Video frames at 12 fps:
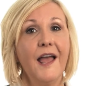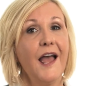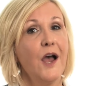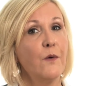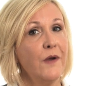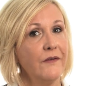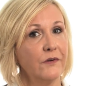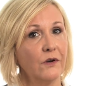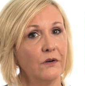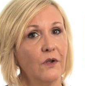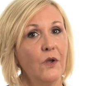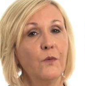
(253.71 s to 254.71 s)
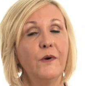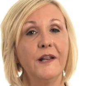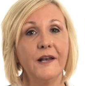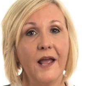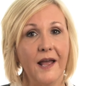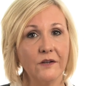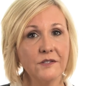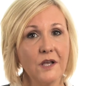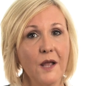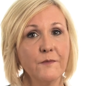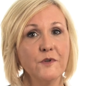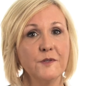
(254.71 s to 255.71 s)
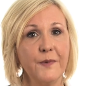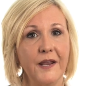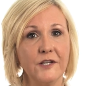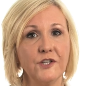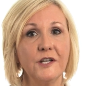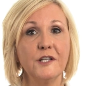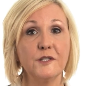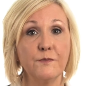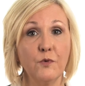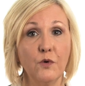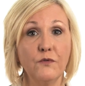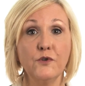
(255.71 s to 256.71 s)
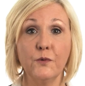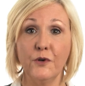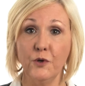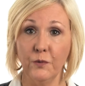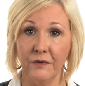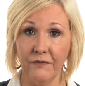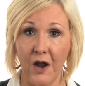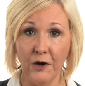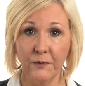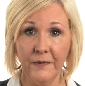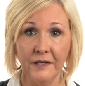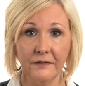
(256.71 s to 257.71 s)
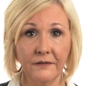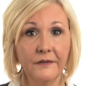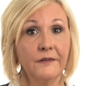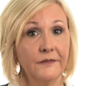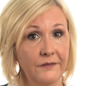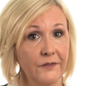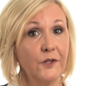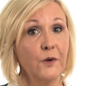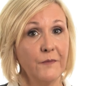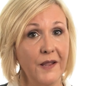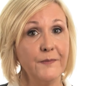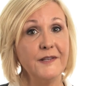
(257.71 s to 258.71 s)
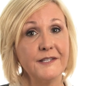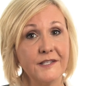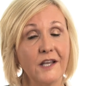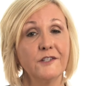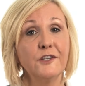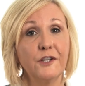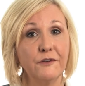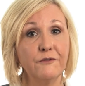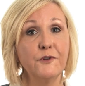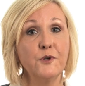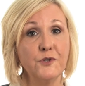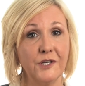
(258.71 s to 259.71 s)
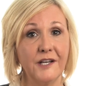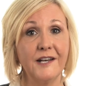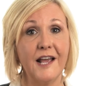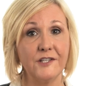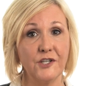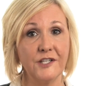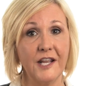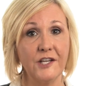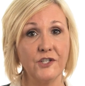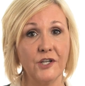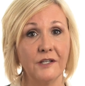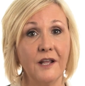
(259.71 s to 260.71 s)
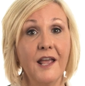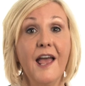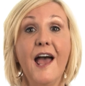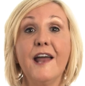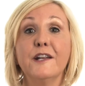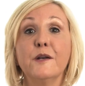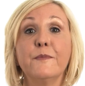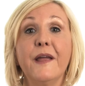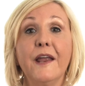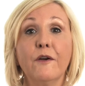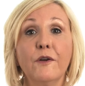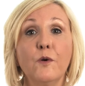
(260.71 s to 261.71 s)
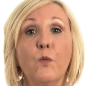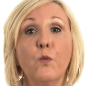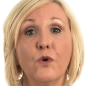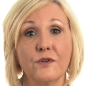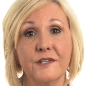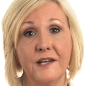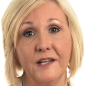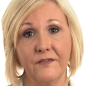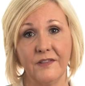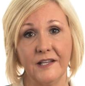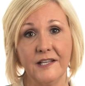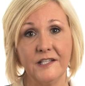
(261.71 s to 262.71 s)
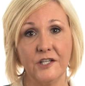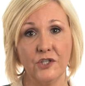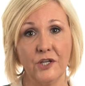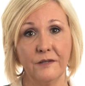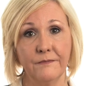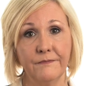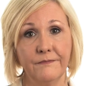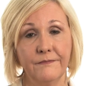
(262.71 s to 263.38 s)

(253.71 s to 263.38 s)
However, when an Alzheimer's patient is moved to a new environment, there may be sudden confusion and agitation and an apparent worsening of the condition.